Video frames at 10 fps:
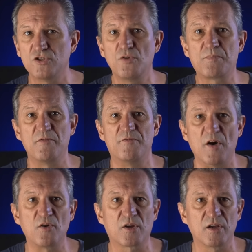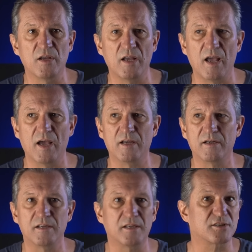to provoke
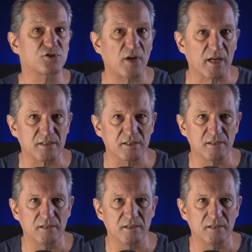and distract.